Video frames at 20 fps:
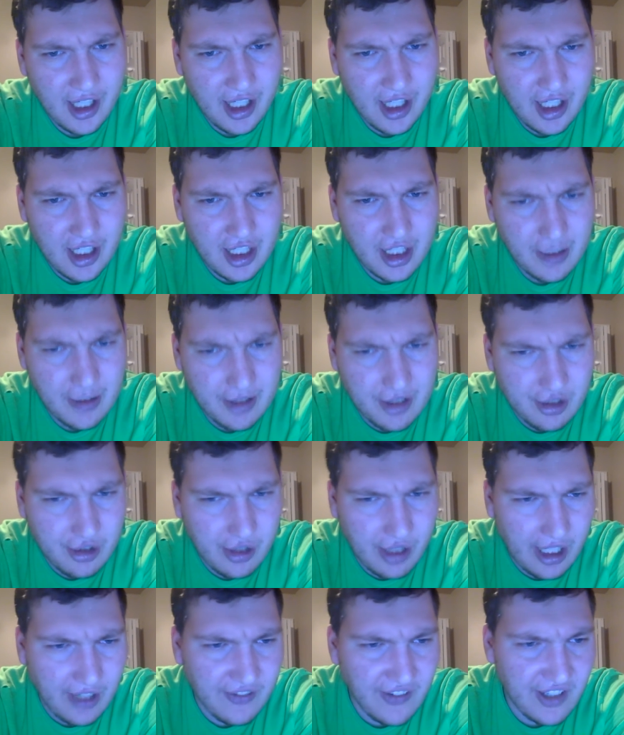She was
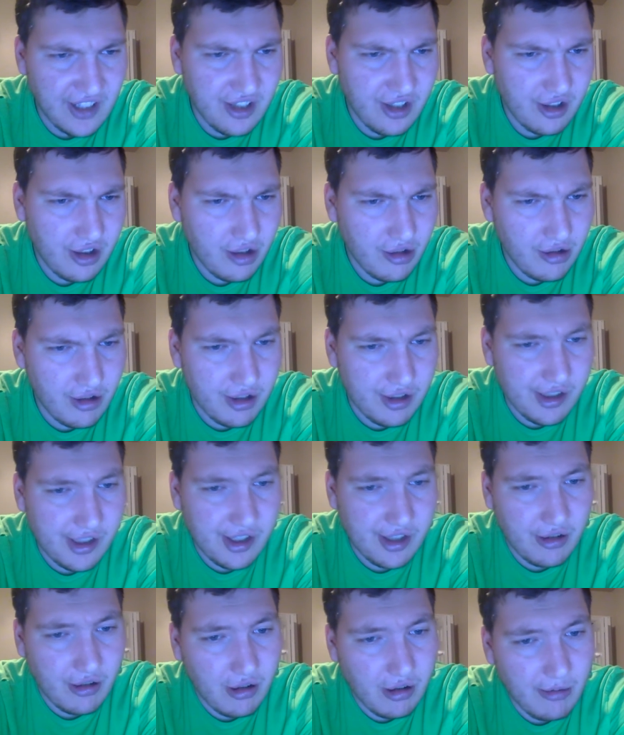driving to the grocery
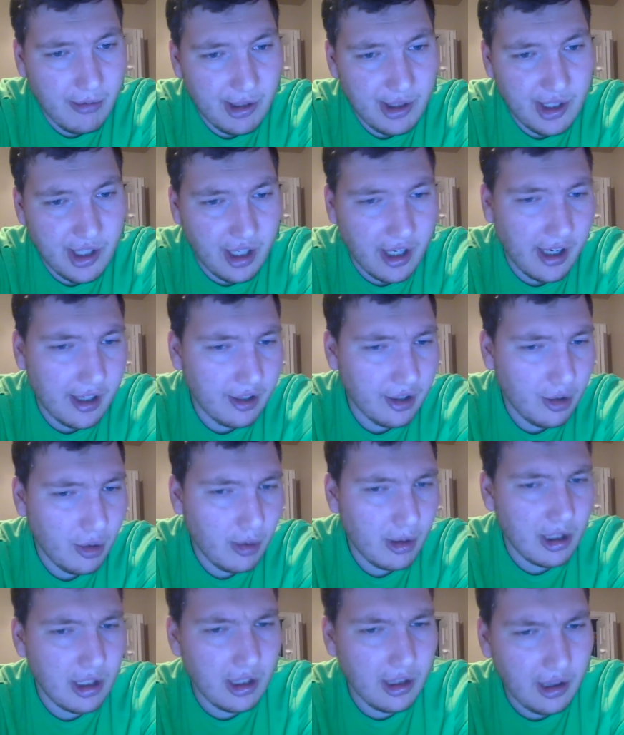store when she got into
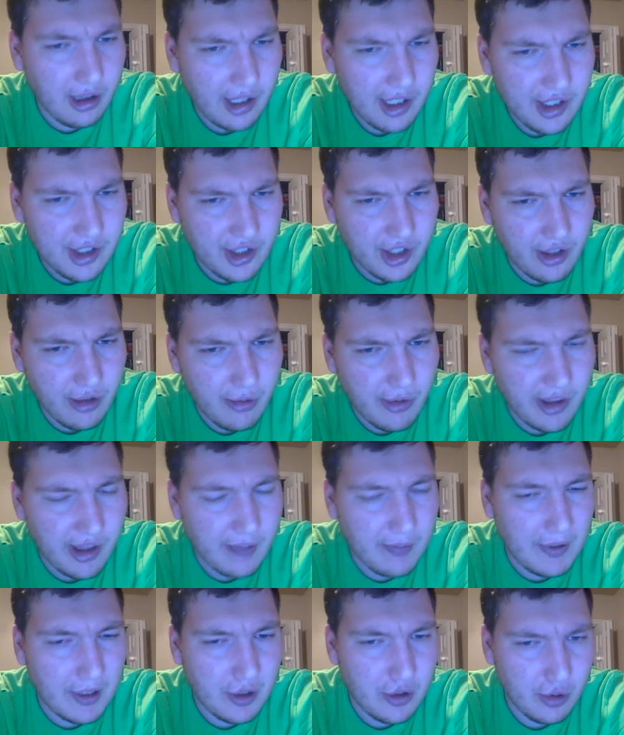a collision with a
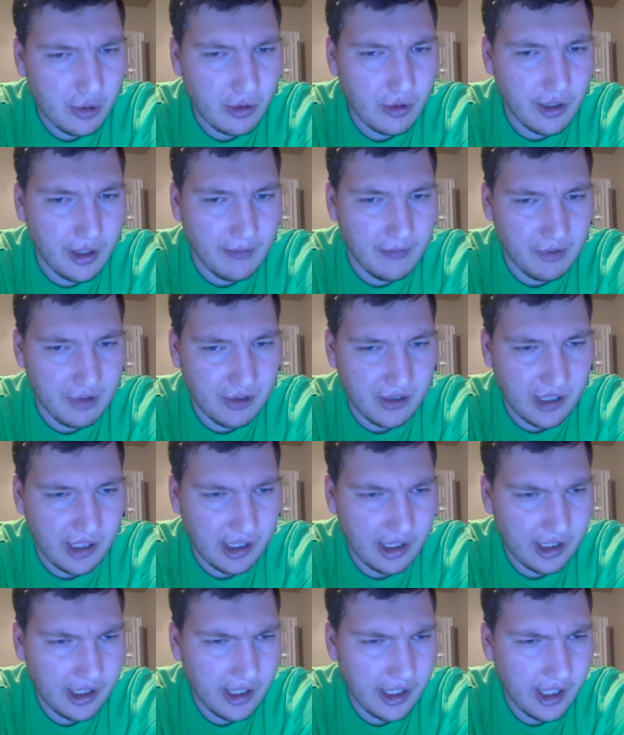petroleum
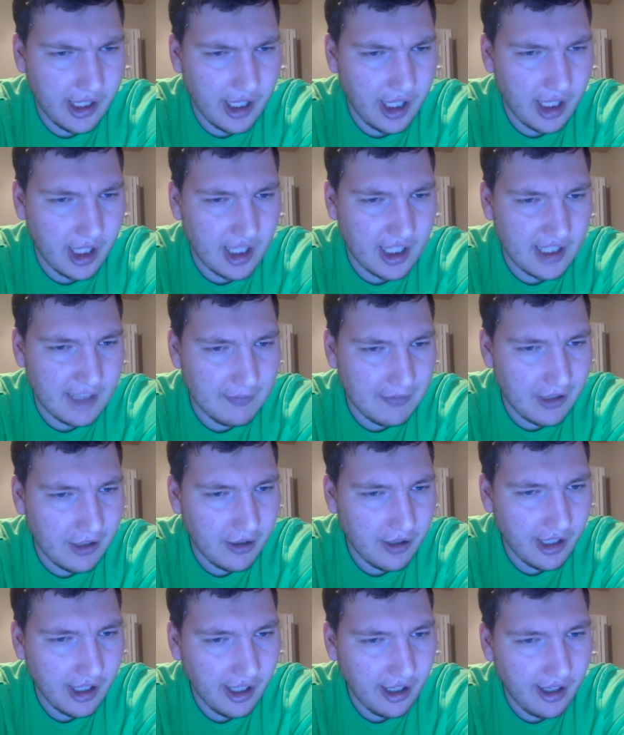truck. It
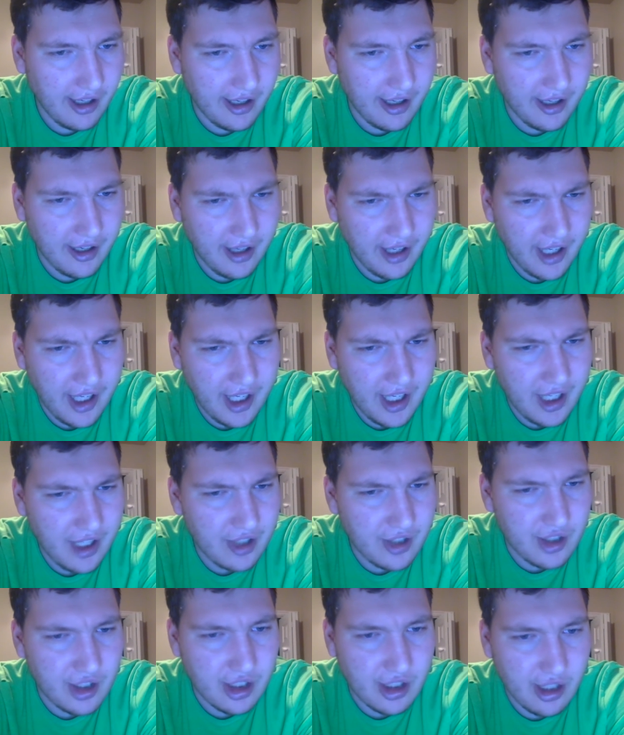exploded and it
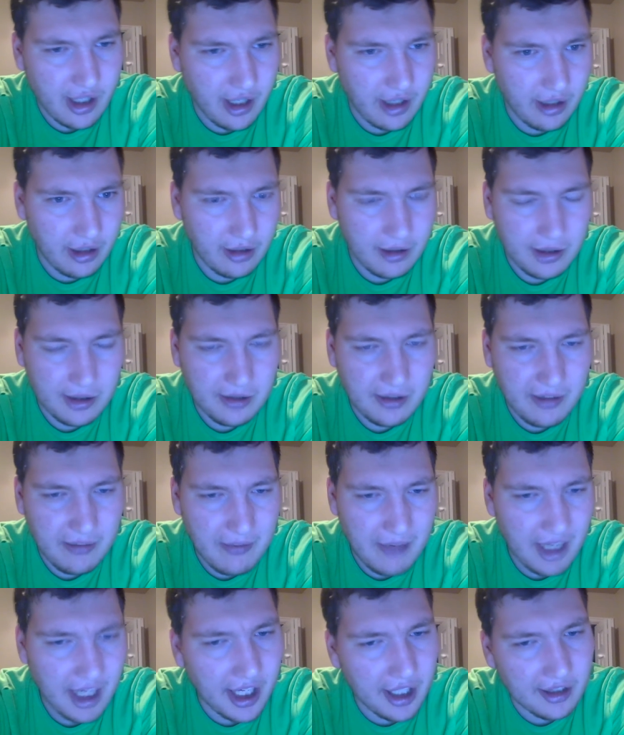just killed her
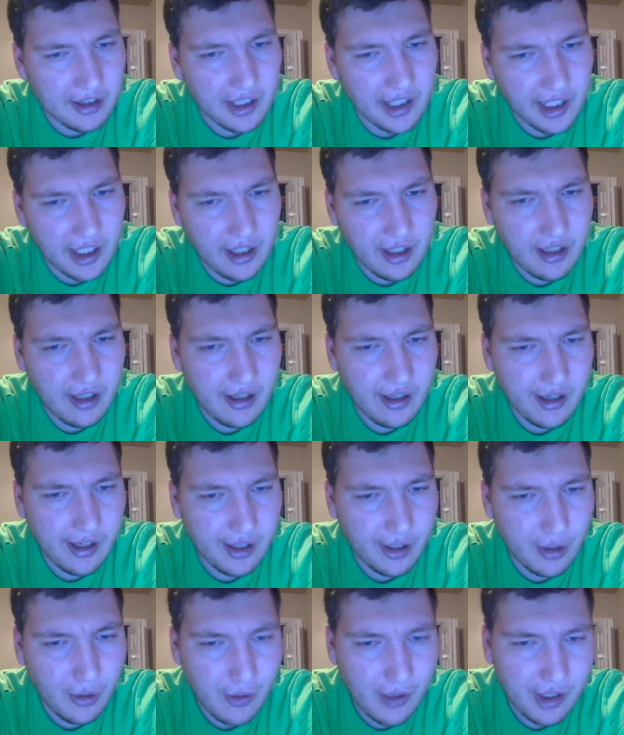immediately. I
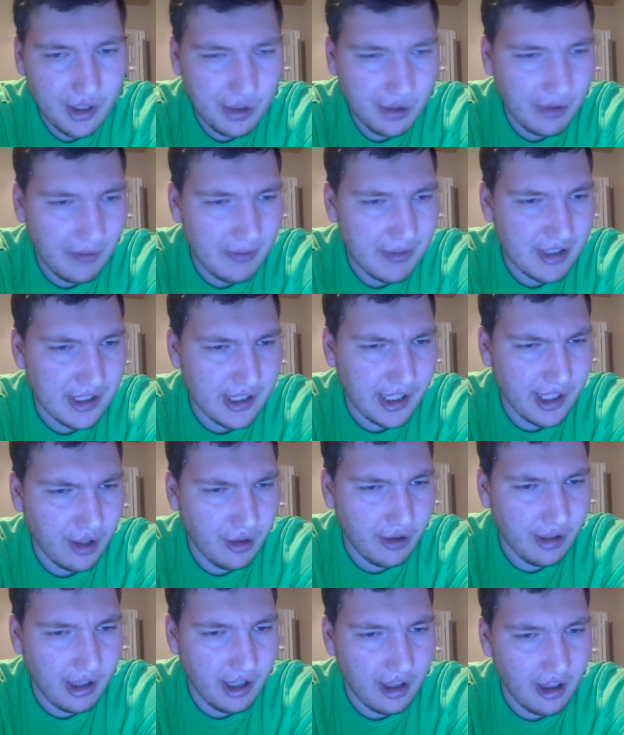don't want to upset you
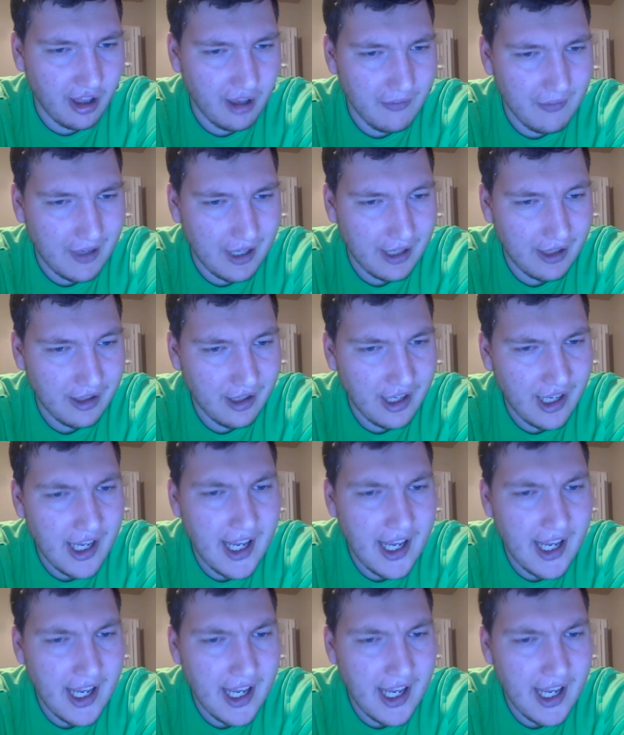or anything, but...